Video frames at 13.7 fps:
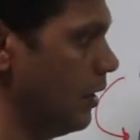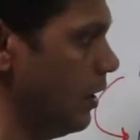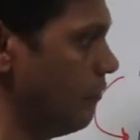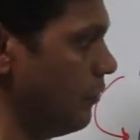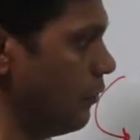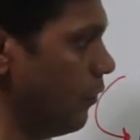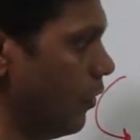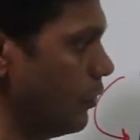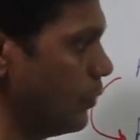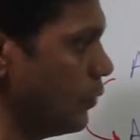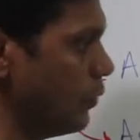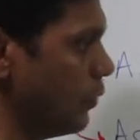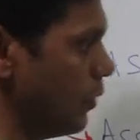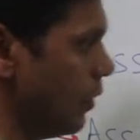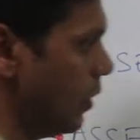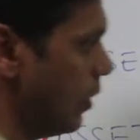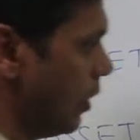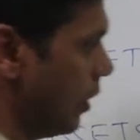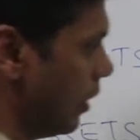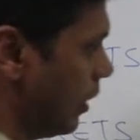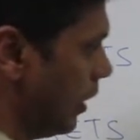If you want to
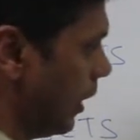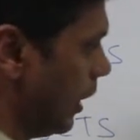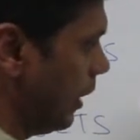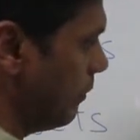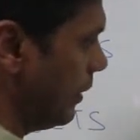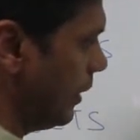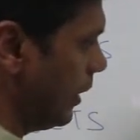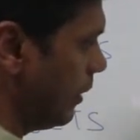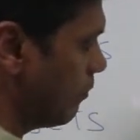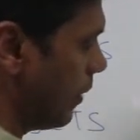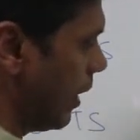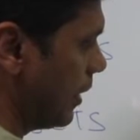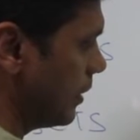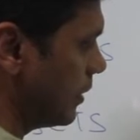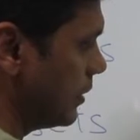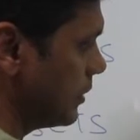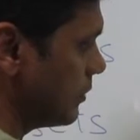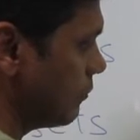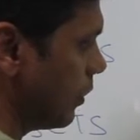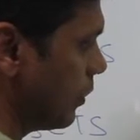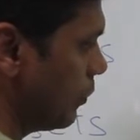eliminate
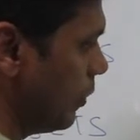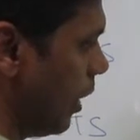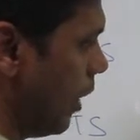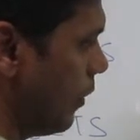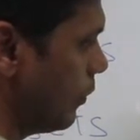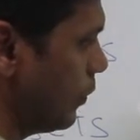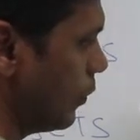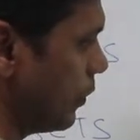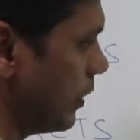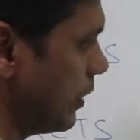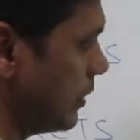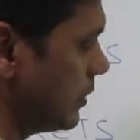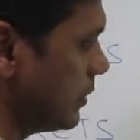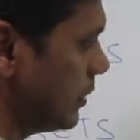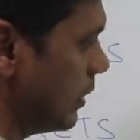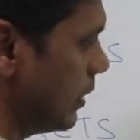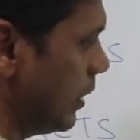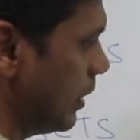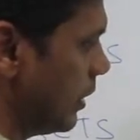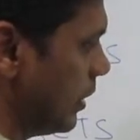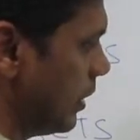minus, what you have to do is
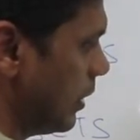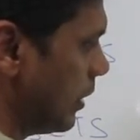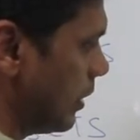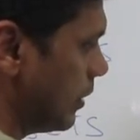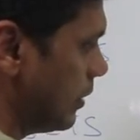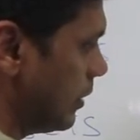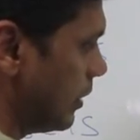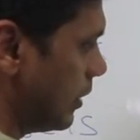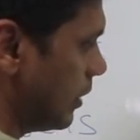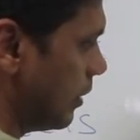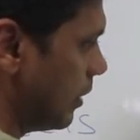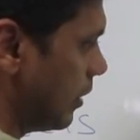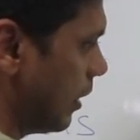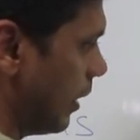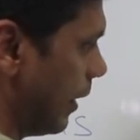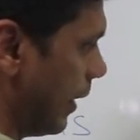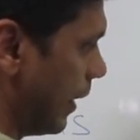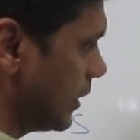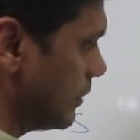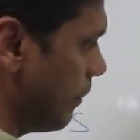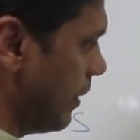the
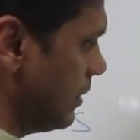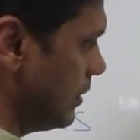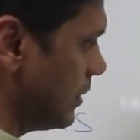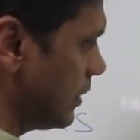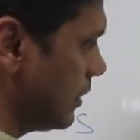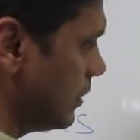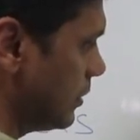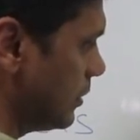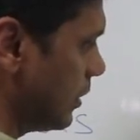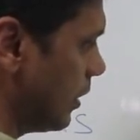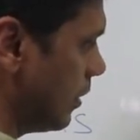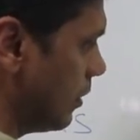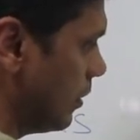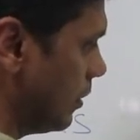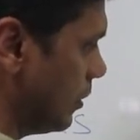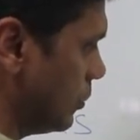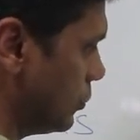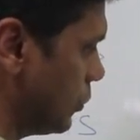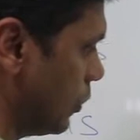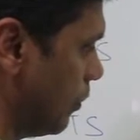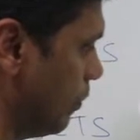expenses
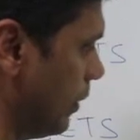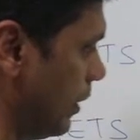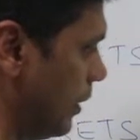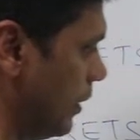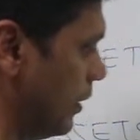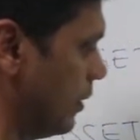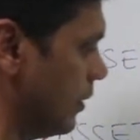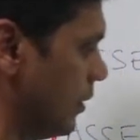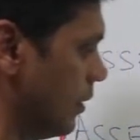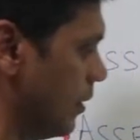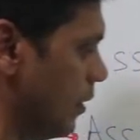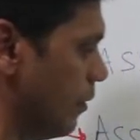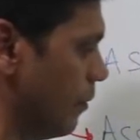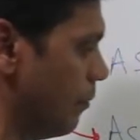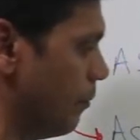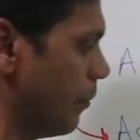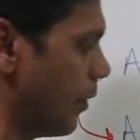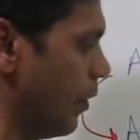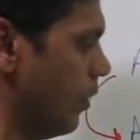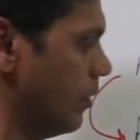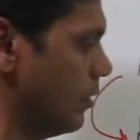should be
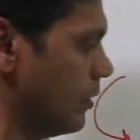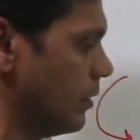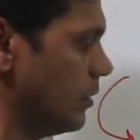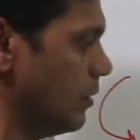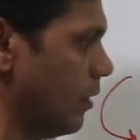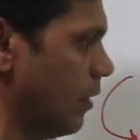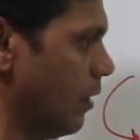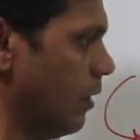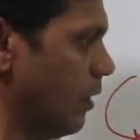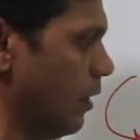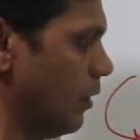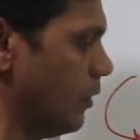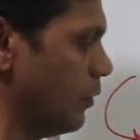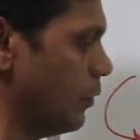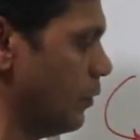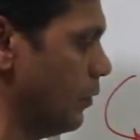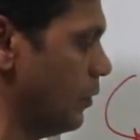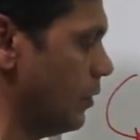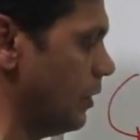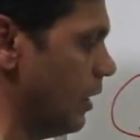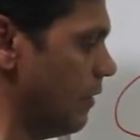brought
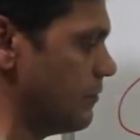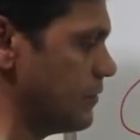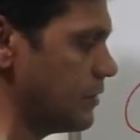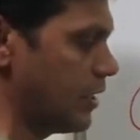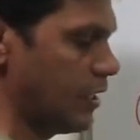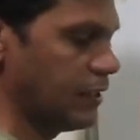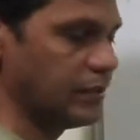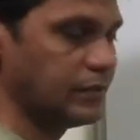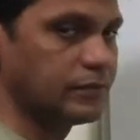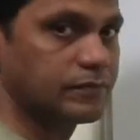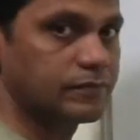to the left side.